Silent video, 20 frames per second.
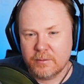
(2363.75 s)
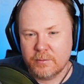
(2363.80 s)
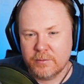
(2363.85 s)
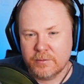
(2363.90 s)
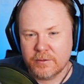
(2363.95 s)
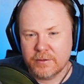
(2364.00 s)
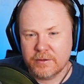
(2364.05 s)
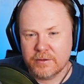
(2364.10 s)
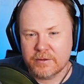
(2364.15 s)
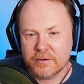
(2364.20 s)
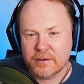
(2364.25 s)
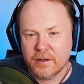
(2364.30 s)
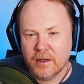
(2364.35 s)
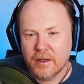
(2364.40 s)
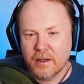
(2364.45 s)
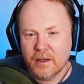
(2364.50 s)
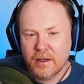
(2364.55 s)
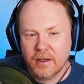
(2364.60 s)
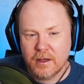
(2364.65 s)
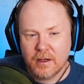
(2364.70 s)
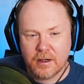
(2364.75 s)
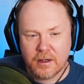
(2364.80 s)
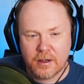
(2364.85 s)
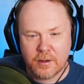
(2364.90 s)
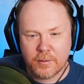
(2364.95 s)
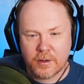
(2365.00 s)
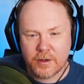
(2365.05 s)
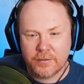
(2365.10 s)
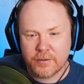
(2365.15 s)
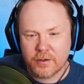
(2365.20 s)
We've got this,
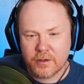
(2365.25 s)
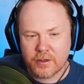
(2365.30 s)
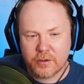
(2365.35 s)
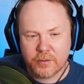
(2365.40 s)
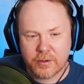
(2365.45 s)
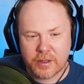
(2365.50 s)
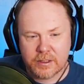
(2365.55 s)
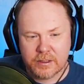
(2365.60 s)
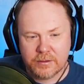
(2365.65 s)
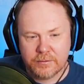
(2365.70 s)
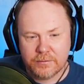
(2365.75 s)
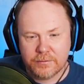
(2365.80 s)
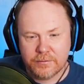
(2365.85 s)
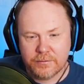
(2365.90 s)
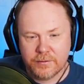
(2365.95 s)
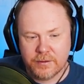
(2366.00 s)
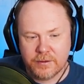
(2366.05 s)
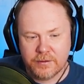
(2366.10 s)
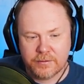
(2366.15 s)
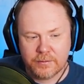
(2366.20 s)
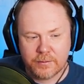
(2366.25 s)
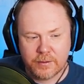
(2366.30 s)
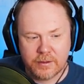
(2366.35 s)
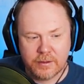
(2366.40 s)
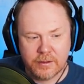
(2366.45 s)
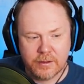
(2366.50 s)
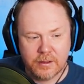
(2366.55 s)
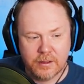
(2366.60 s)
I've got a corrective for this one